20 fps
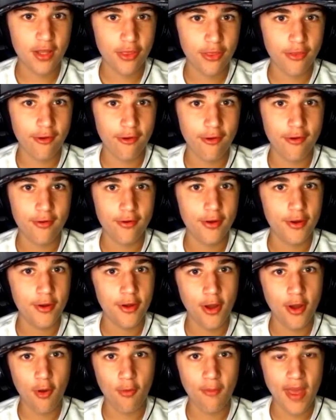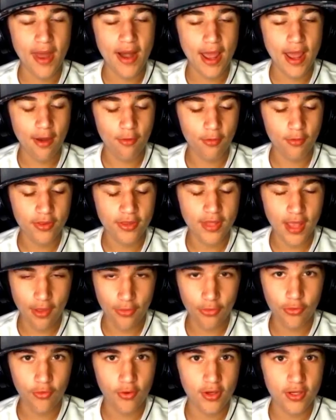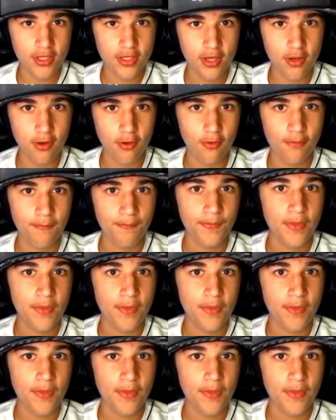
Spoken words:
third, no men out, down 3-2.